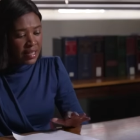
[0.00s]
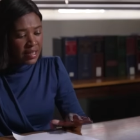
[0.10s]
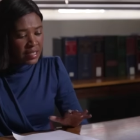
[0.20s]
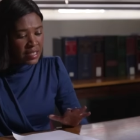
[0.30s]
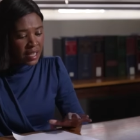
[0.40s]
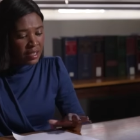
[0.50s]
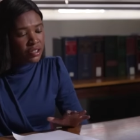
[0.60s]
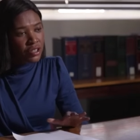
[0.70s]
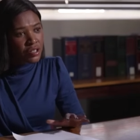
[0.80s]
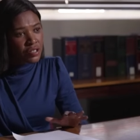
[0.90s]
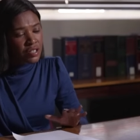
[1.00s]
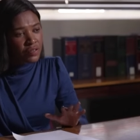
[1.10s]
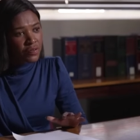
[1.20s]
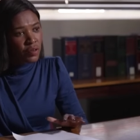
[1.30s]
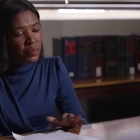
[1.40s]
In the ten years
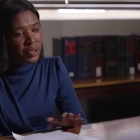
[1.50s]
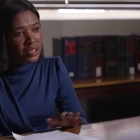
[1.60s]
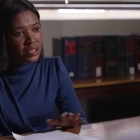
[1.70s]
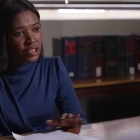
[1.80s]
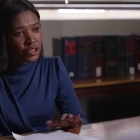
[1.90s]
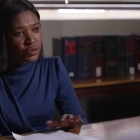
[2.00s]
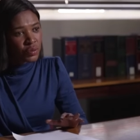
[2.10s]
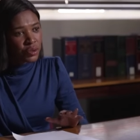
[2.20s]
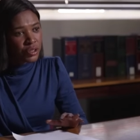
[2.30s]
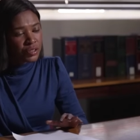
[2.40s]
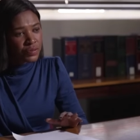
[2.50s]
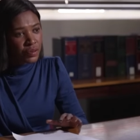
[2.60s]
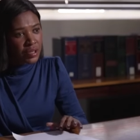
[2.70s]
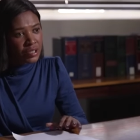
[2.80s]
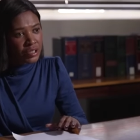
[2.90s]
and four months that you worked
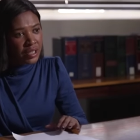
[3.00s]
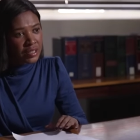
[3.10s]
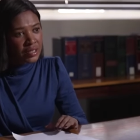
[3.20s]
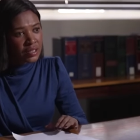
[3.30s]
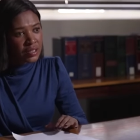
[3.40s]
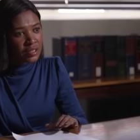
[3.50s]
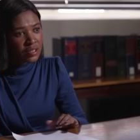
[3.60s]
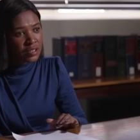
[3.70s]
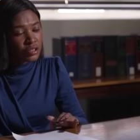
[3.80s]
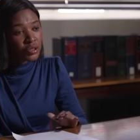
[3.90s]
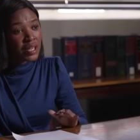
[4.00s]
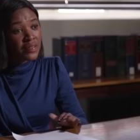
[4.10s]
for the trust, did you